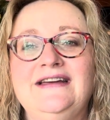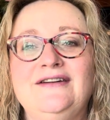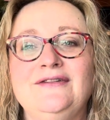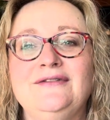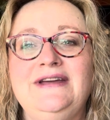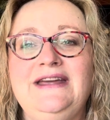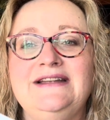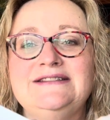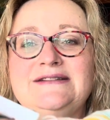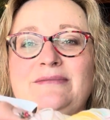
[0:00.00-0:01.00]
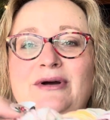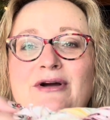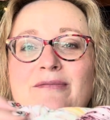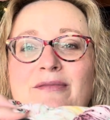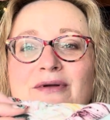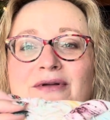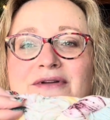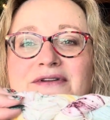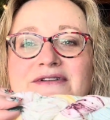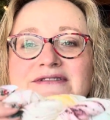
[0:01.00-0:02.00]
Greens and
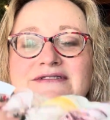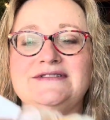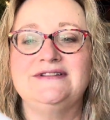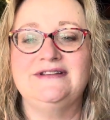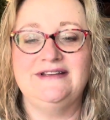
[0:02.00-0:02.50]
purples.